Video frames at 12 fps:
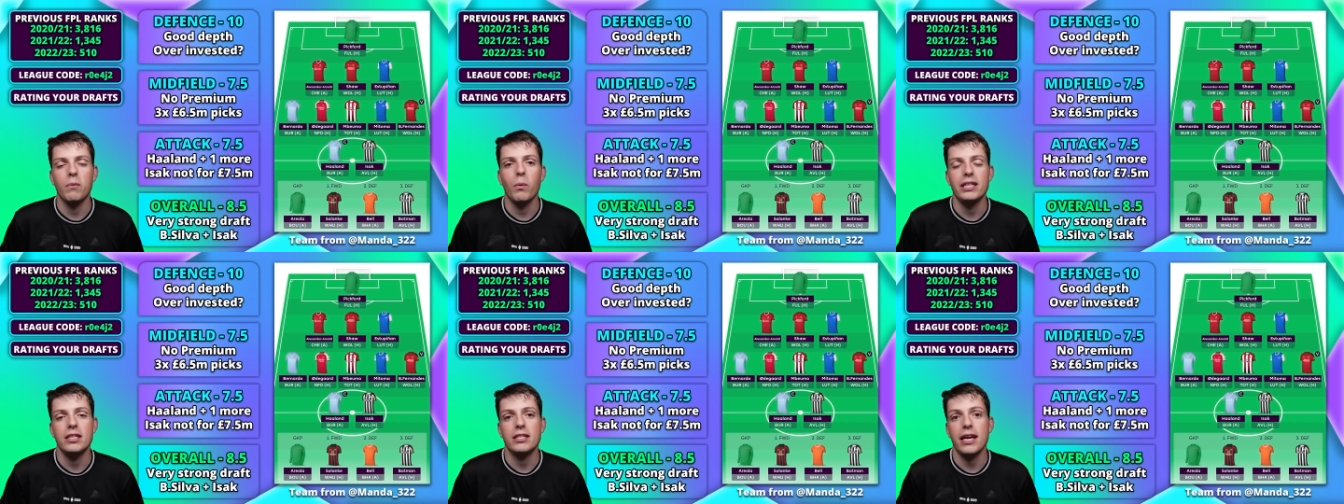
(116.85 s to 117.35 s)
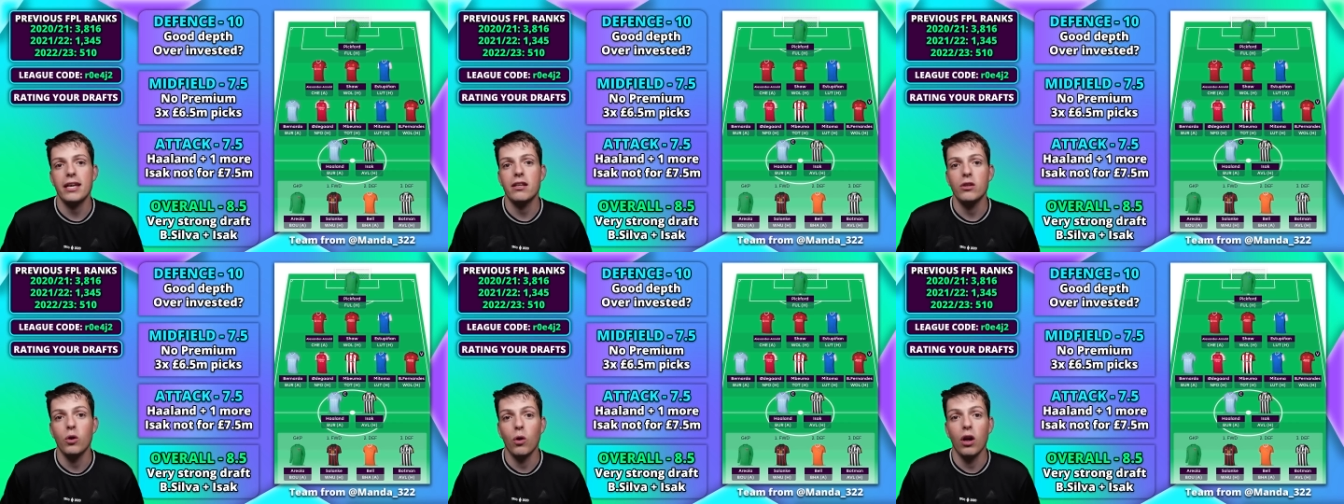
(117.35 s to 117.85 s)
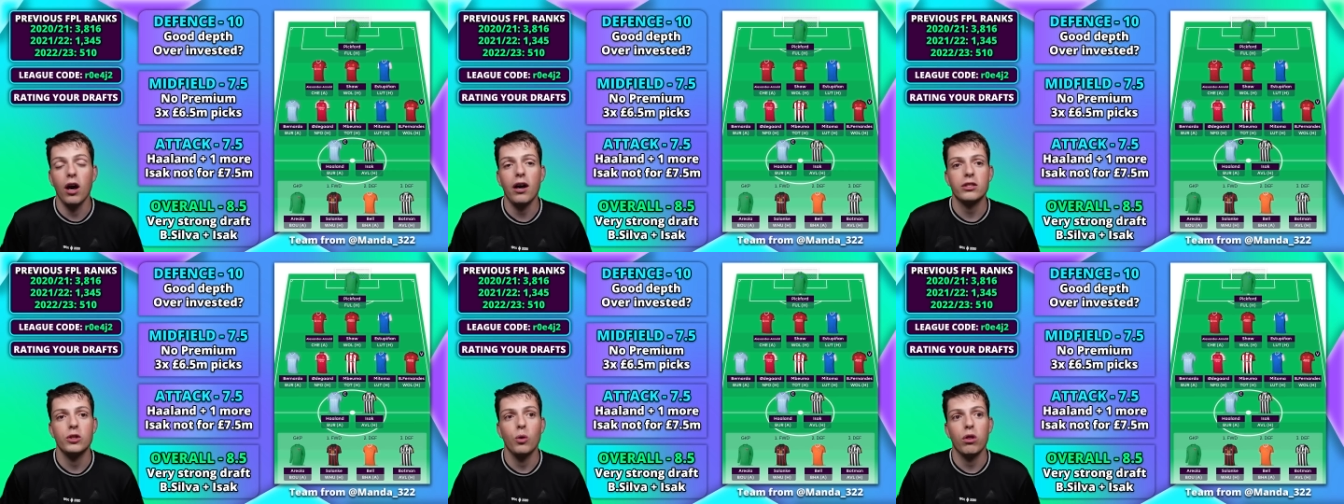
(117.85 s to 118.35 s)
which is
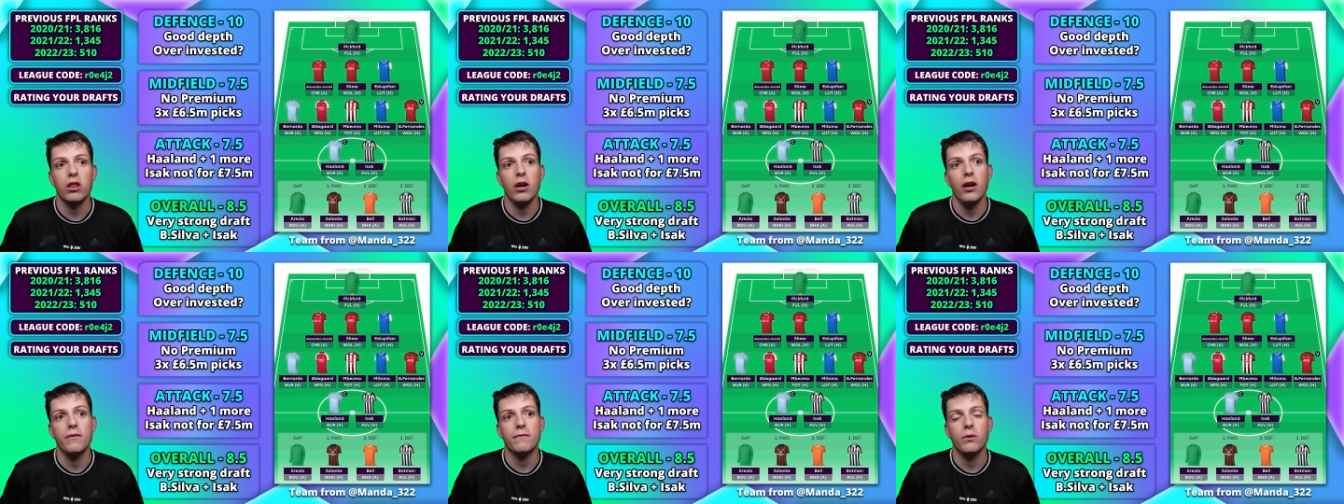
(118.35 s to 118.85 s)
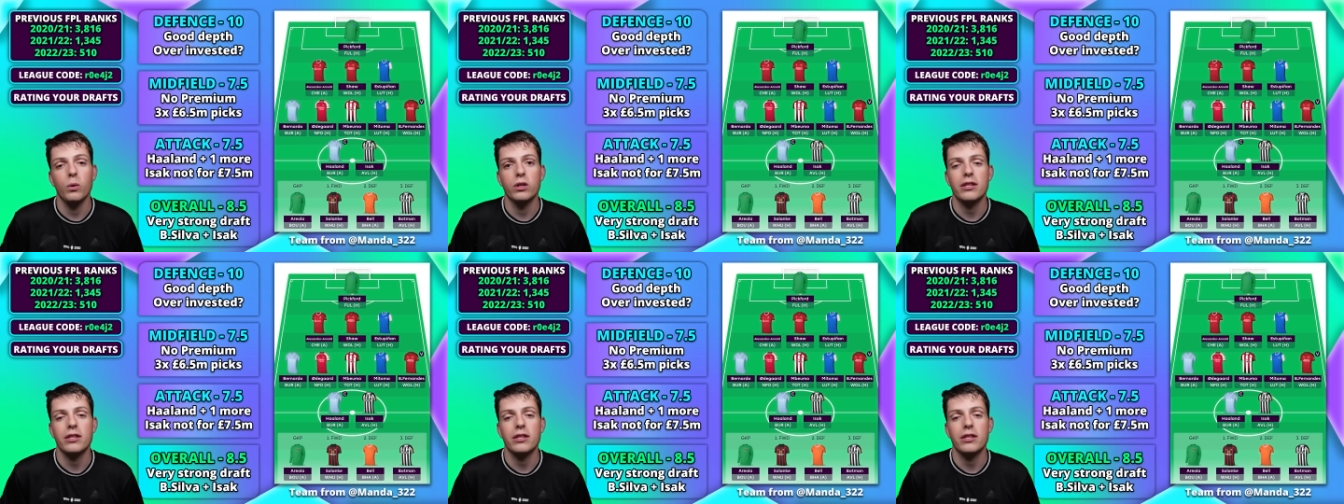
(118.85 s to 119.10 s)
your third forward.